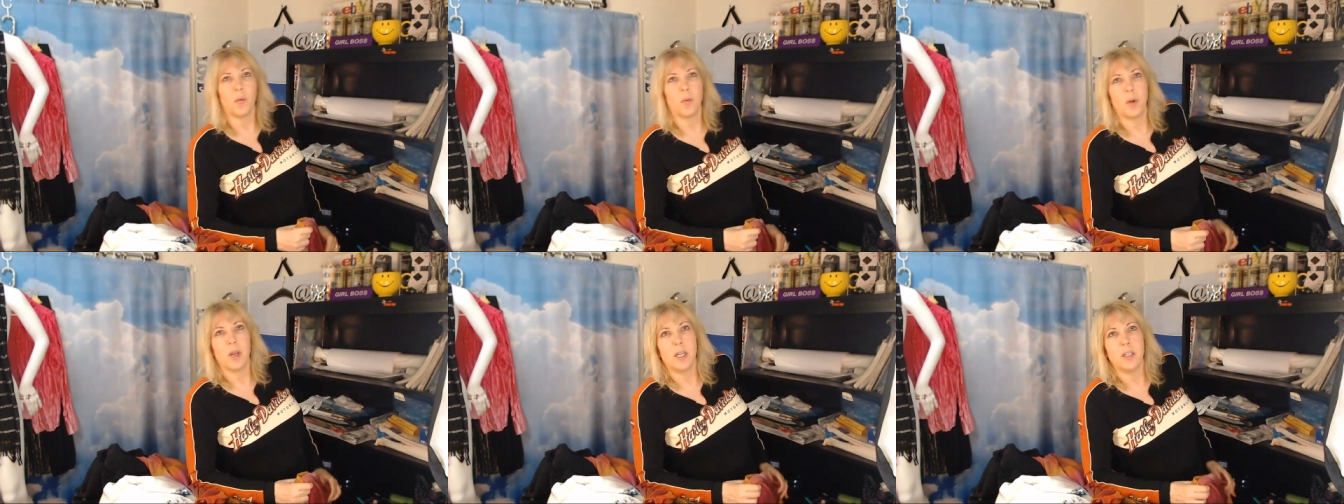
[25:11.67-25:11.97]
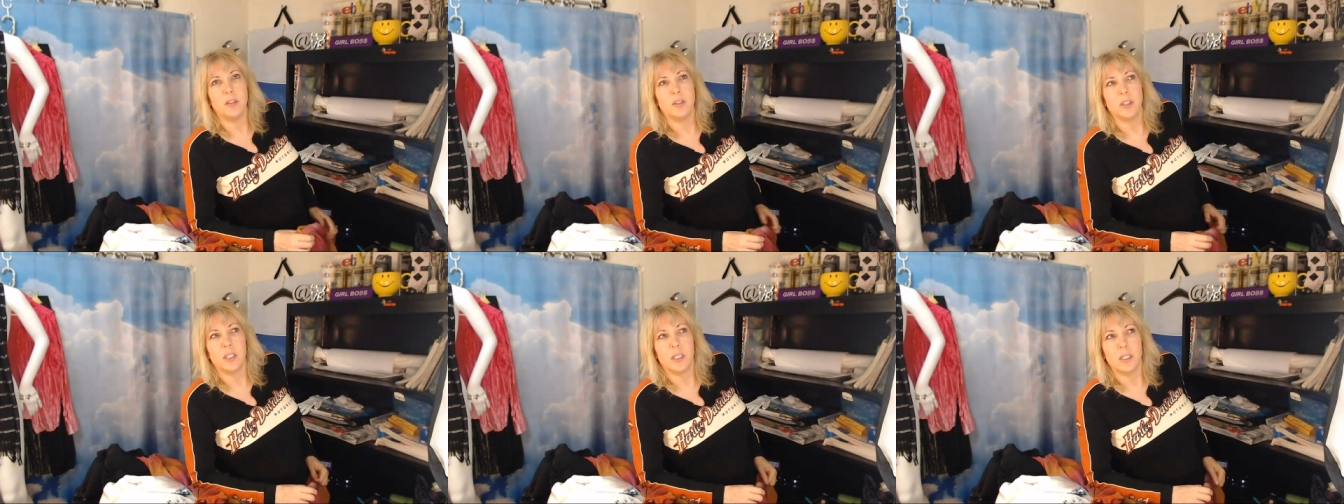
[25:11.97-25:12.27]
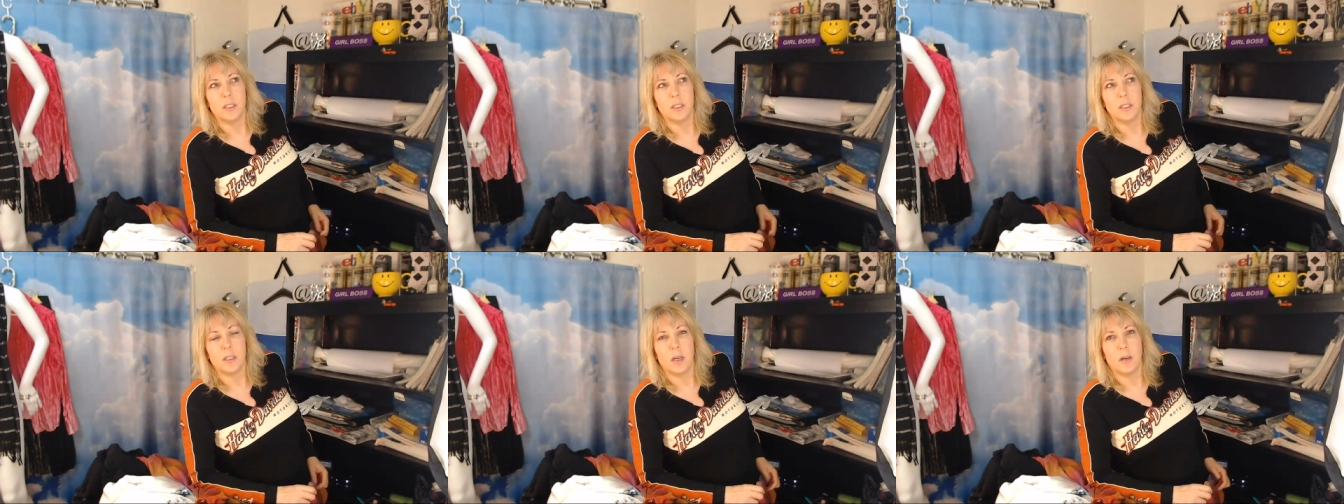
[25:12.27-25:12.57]

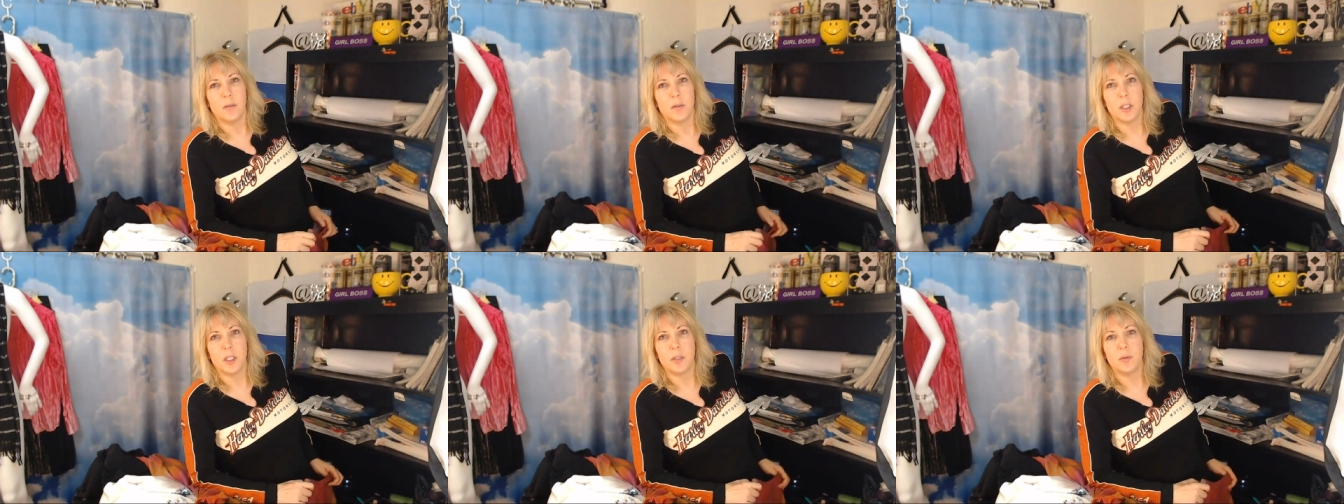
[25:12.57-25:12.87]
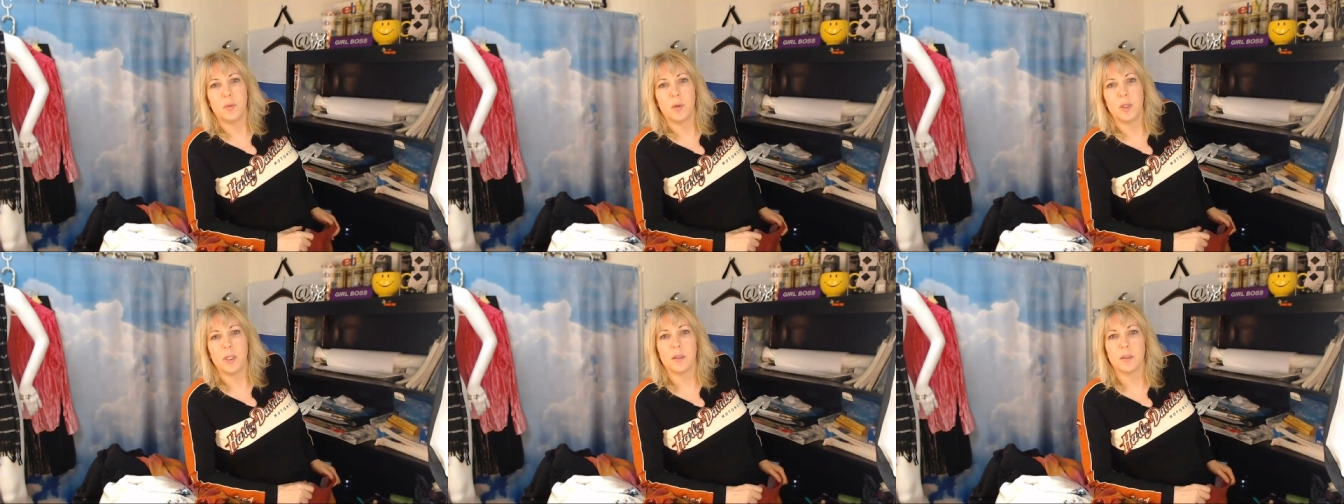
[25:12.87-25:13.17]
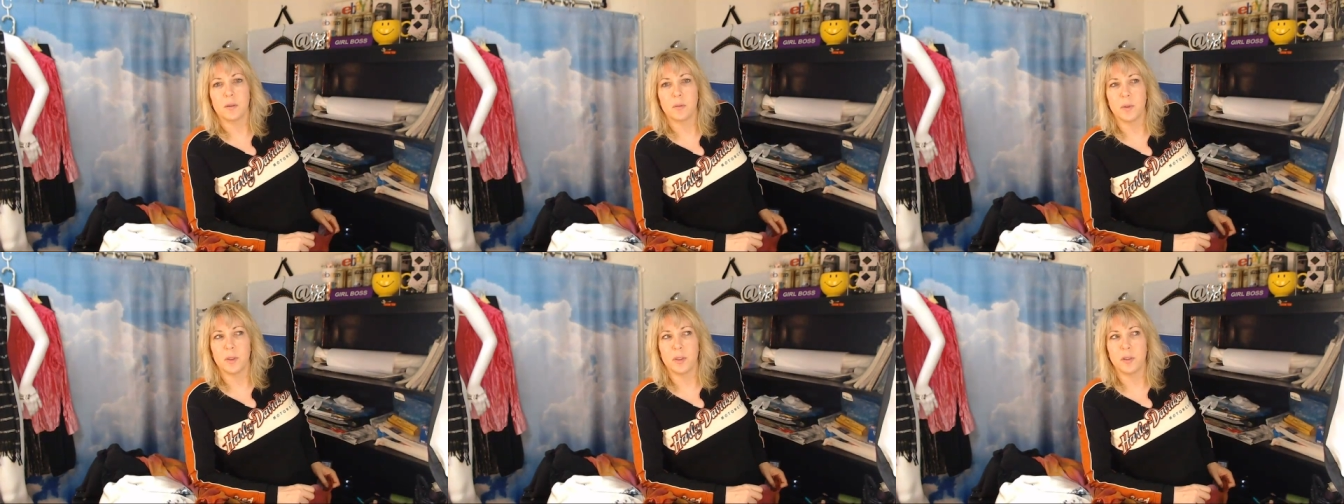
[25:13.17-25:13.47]
region of
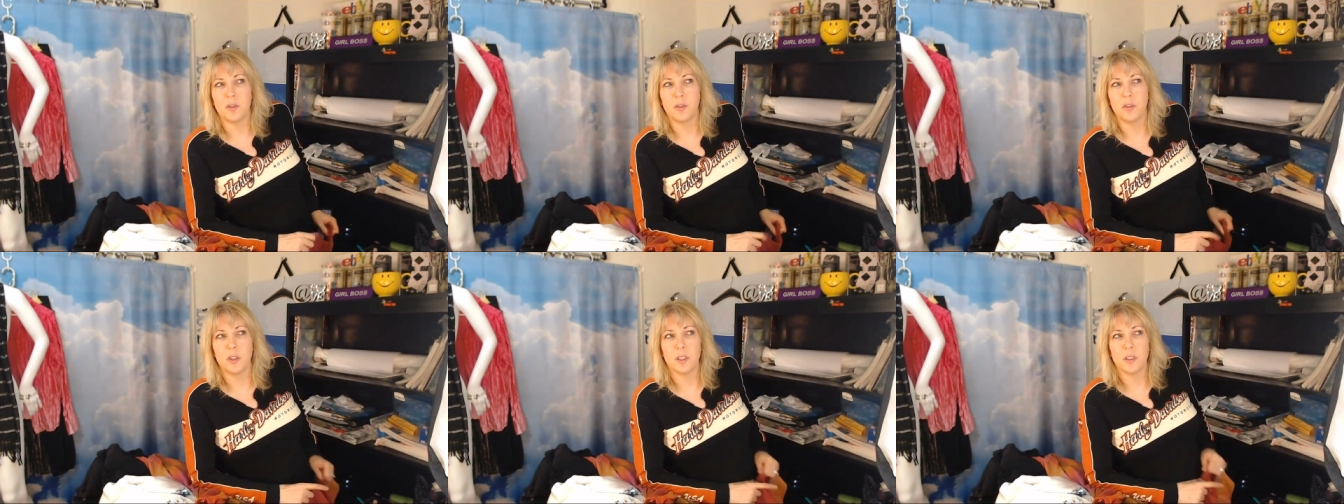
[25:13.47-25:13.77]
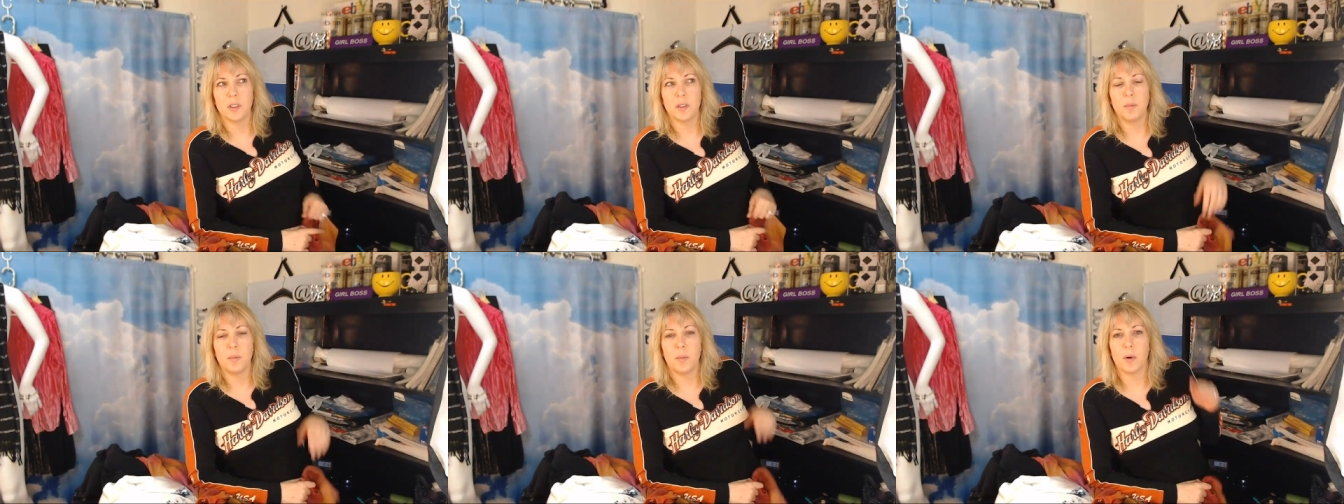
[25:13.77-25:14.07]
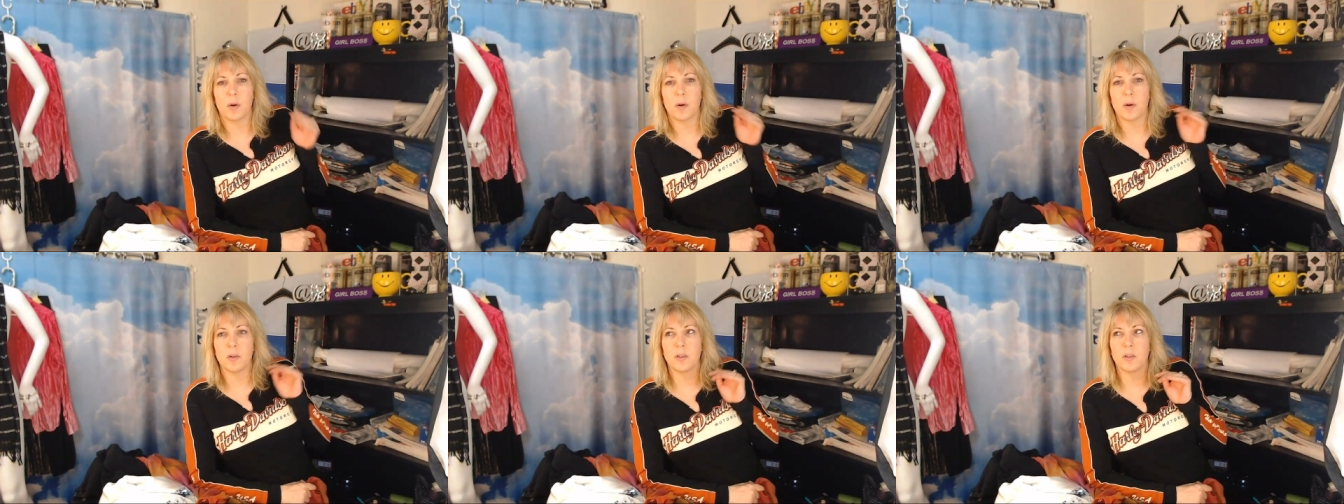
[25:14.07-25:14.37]
Goodwills was just
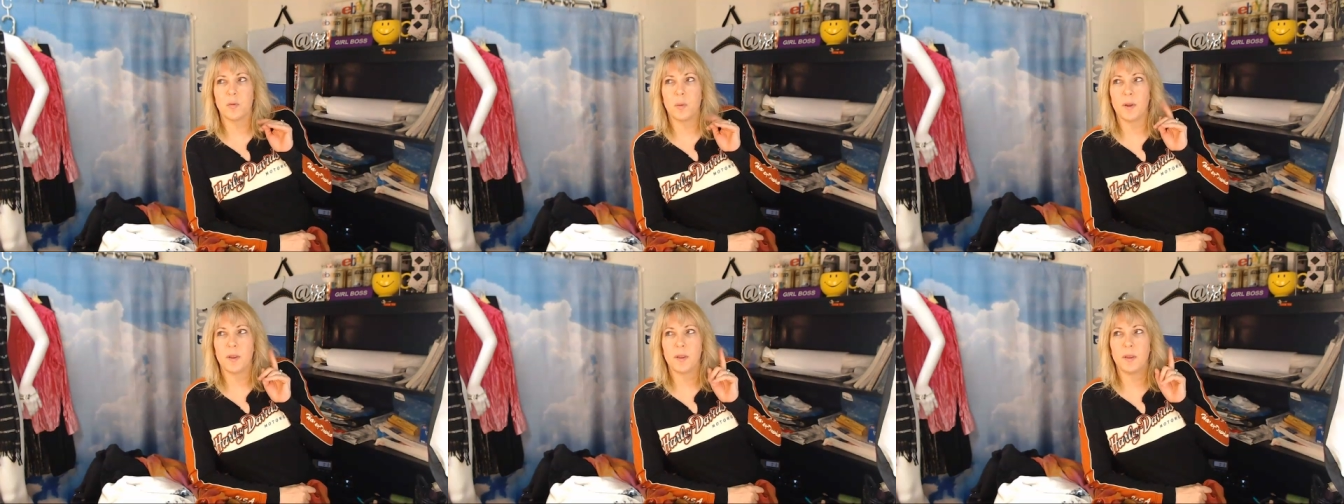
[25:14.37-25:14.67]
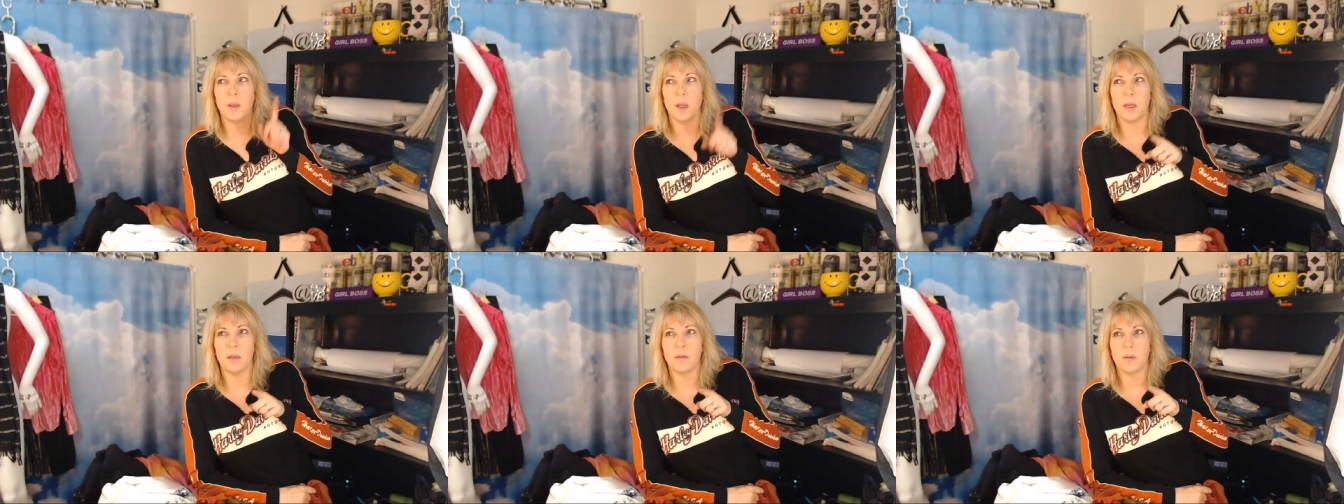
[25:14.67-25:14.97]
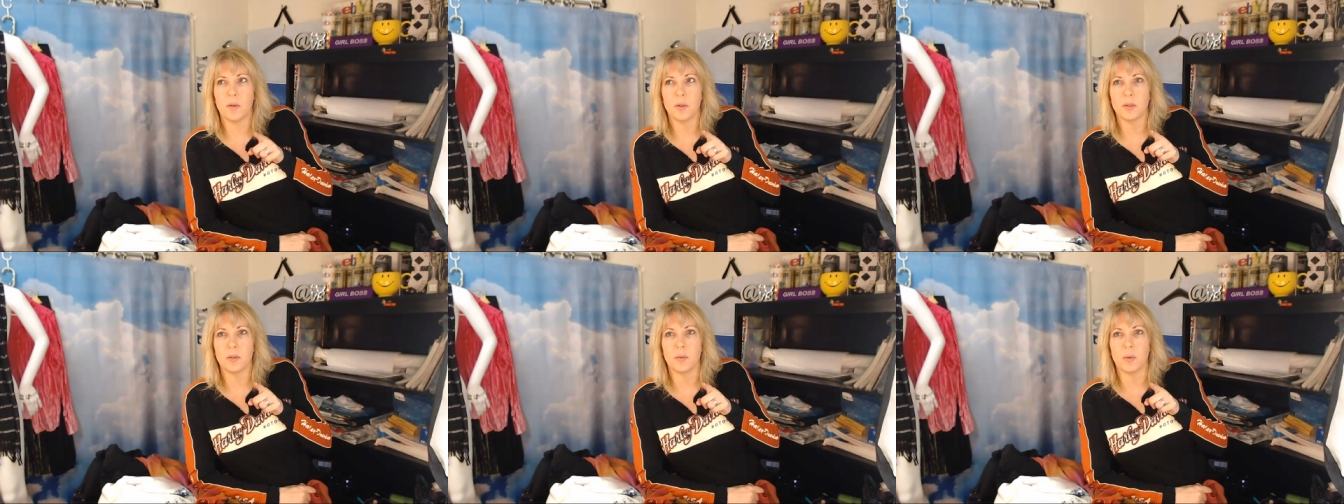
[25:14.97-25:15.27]
merged with
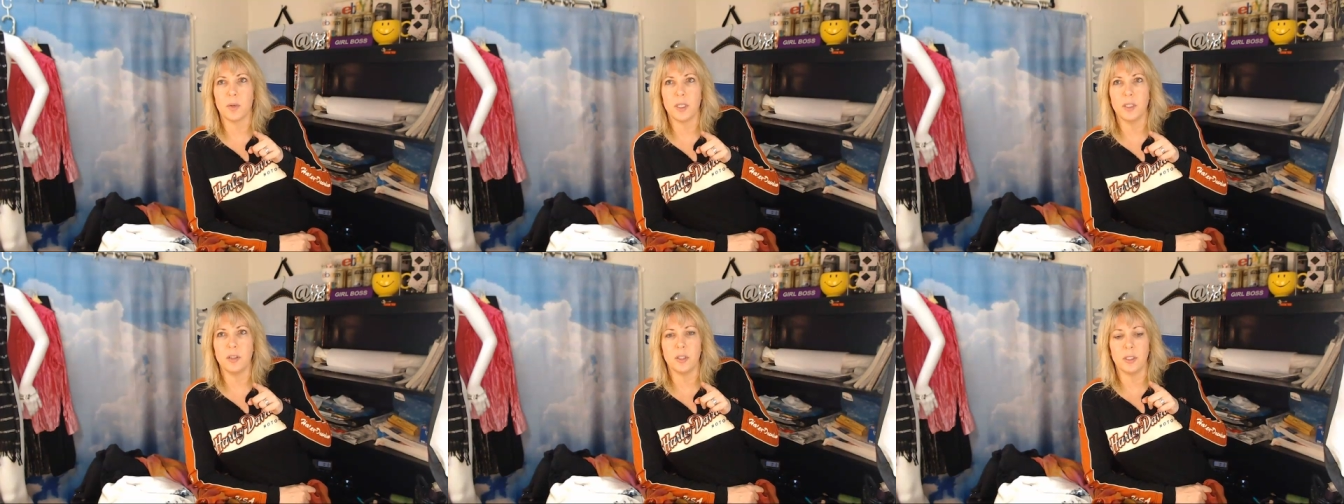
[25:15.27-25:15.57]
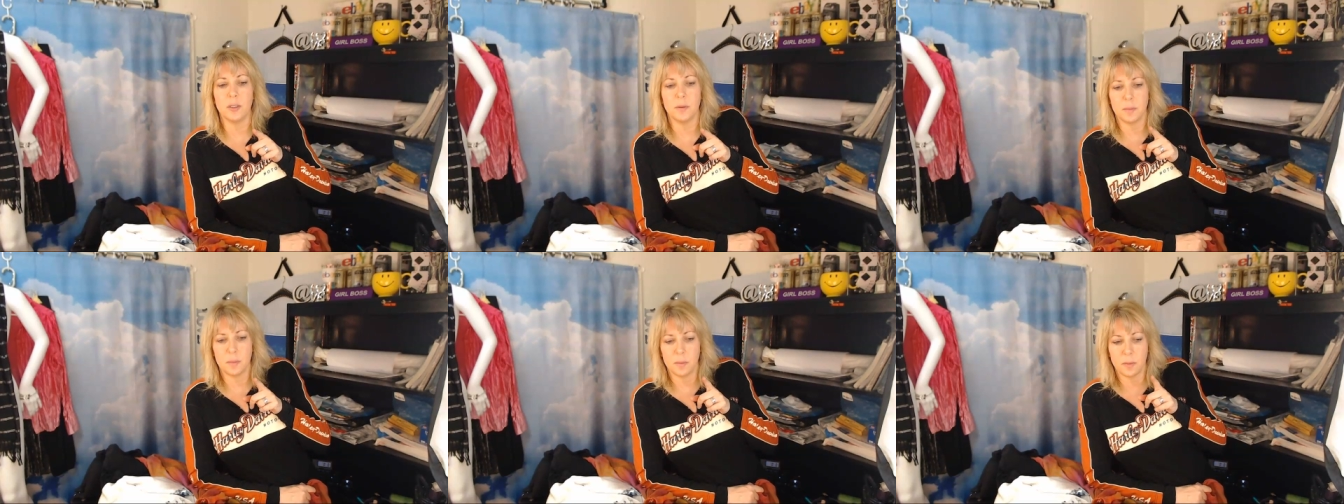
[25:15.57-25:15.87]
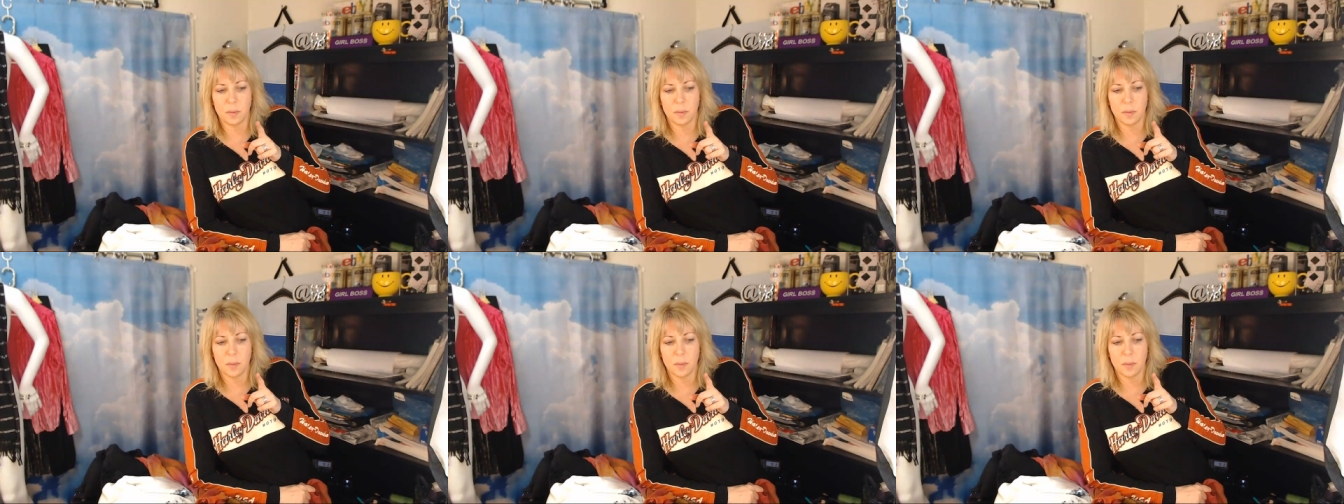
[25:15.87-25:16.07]
Denver's region.